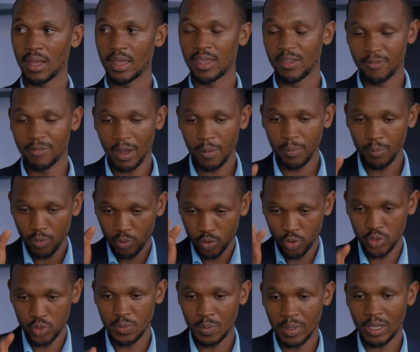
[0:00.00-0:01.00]
If I'm
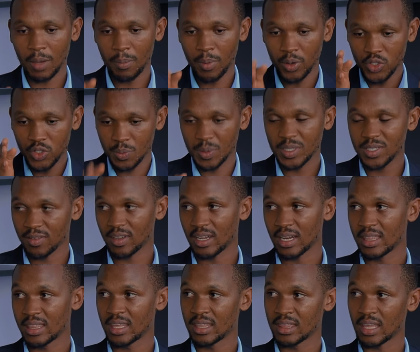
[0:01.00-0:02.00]
to speak about
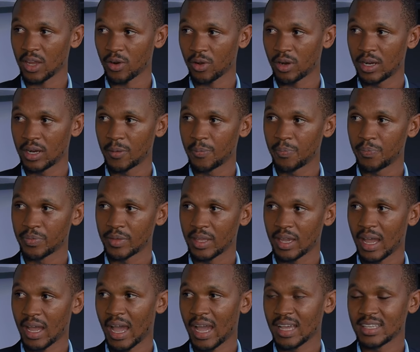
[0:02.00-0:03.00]
specifically the thyroid,
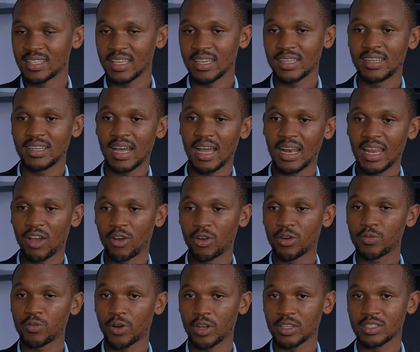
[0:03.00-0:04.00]
I said earlier
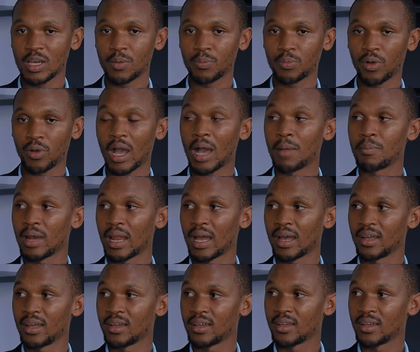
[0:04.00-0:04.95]
on, for example, AMLA.